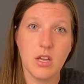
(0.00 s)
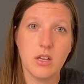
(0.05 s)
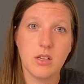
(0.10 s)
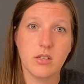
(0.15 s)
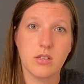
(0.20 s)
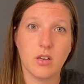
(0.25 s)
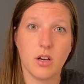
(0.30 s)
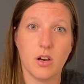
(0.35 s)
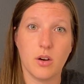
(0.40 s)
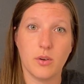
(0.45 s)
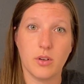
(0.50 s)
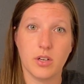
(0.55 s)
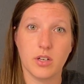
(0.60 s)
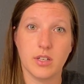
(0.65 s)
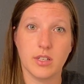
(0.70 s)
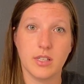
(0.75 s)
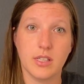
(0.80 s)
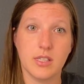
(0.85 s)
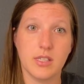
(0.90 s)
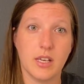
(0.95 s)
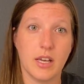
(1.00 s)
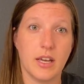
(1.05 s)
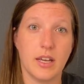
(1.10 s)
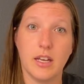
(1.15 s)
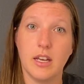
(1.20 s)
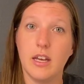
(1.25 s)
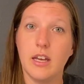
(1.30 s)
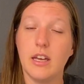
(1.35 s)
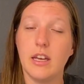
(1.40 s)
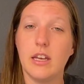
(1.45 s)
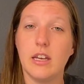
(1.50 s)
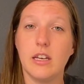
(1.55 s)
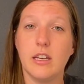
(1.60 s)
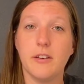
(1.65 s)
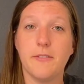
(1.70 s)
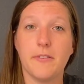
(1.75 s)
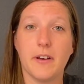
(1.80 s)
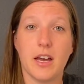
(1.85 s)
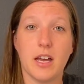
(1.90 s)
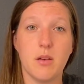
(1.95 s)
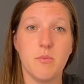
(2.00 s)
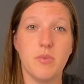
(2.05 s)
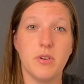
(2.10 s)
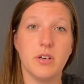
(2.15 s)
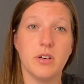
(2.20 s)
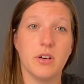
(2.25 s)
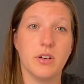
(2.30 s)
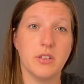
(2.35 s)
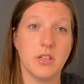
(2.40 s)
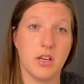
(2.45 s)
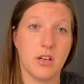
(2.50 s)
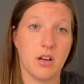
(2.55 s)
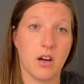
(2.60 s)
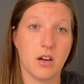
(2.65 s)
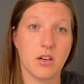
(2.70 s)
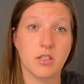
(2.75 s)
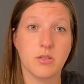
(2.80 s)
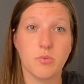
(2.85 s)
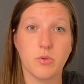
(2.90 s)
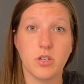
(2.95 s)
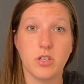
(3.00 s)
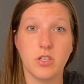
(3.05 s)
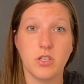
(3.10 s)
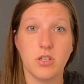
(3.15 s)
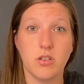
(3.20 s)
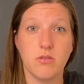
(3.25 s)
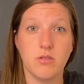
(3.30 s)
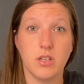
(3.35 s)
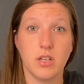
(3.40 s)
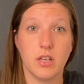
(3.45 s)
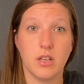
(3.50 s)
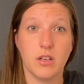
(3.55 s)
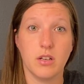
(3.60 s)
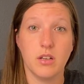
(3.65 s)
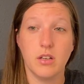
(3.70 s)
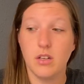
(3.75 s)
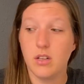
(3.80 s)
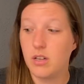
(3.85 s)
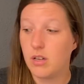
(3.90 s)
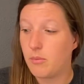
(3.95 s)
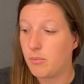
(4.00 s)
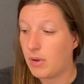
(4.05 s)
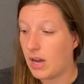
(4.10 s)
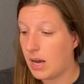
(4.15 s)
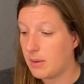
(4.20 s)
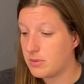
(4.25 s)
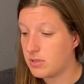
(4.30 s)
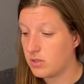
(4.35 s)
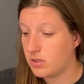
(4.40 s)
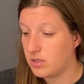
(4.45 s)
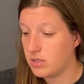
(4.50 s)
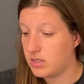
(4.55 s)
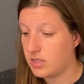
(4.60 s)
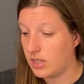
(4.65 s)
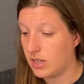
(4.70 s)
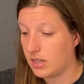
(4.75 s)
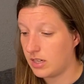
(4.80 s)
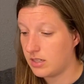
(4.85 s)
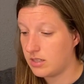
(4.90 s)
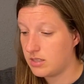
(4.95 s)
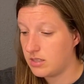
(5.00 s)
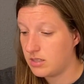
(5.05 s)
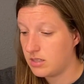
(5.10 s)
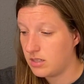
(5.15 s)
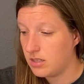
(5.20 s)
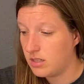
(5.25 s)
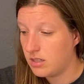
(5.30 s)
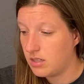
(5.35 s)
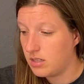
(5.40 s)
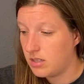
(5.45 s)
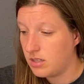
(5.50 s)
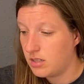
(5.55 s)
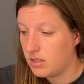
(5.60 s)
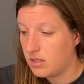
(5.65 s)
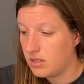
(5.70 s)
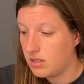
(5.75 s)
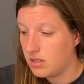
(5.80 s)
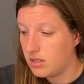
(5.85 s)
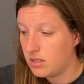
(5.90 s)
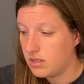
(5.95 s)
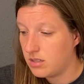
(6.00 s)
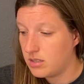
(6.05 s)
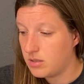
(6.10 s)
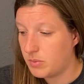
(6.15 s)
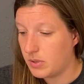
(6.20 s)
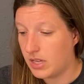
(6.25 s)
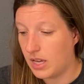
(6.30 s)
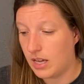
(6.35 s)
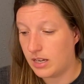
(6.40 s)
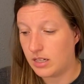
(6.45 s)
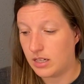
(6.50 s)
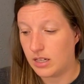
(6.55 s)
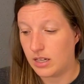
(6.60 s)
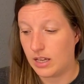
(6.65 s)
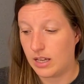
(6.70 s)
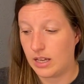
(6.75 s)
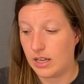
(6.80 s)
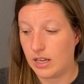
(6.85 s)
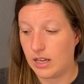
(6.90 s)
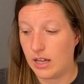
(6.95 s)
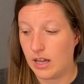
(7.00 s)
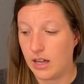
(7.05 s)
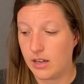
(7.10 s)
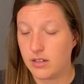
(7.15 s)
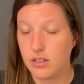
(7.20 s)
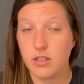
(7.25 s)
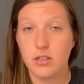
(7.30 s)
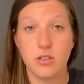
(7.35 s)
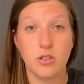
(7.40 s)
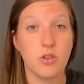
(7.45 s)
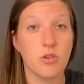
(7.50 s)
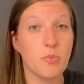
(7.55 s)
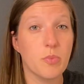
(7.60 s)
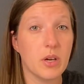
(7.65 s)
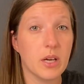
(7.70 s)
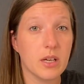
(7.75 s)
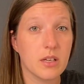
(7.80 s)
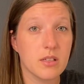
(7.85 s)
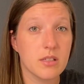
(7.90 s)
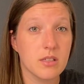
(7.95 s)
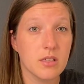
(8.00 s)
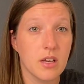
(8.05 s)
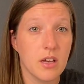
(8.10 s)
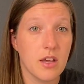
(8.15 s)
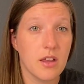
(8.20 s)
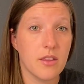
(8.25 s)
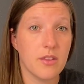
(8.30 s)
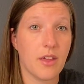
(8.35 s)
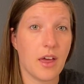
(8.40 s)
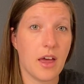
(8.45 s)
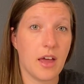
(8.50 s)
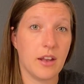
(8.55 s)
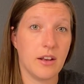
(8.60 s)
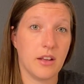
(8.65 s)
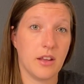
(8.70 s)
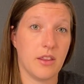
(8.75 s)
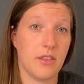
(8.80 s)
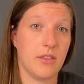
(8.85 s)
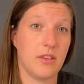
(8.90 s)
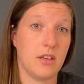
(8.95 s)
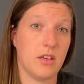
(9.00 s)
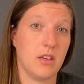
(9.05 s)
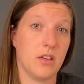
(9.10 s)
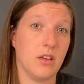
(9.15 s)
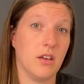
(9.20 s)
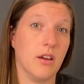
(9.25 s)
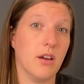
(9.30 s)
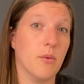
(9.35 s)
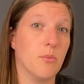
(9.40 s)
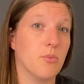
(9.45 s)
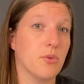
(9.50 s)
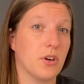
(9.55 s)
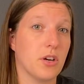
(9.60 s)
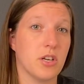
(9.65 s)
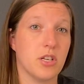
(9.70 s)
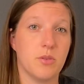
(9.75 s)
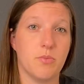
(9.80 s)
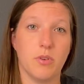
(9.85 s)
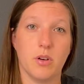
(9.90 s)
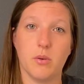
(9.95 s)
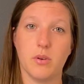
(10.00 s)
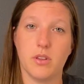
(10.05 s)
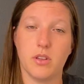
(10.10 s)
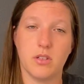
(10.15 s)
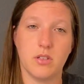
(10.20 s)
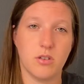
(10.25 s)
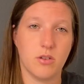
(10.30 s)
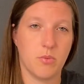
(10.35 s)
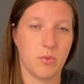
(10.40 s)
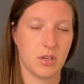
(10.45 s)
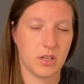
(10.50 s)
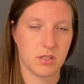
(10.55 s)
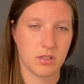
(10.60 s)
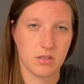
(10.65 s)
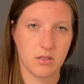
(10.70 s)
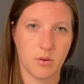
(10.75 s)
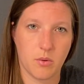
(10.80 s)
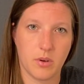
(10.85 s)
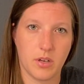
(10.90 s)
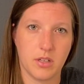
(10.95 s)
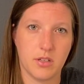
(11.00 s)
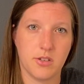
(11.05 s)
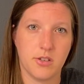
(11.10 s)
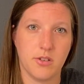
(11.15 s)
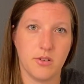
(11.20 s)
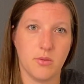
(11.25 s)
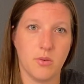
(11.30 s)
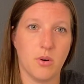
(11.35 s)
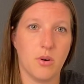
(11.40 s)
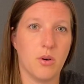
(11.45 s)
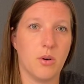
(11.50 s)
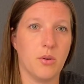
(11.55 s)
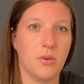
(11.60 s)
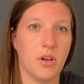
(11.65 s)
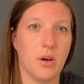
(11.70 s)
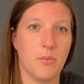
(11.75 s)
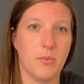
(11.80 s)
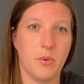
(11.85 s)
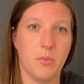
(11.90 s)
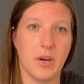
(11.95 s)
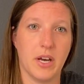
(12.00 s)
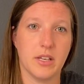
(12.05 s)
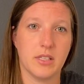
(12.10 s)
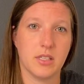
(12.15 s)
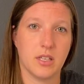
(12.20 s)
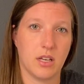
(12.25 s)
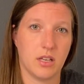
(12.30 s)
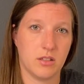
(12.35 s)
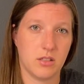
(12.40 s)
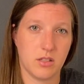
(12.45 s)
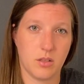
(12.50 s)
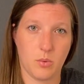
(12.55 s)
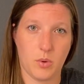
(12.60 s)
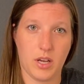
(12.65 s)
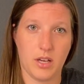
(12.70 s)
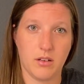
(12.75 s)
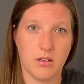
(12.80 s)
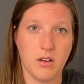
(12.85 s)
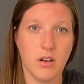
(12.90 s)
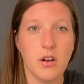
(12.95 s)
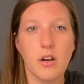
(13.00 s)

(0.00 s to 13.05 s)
So you're going to say, if I build an arch bridge using popsicle sticks, spaghetti, and toothpicks, then the bridge built with the toothpicks is going to hold up the best against the weight,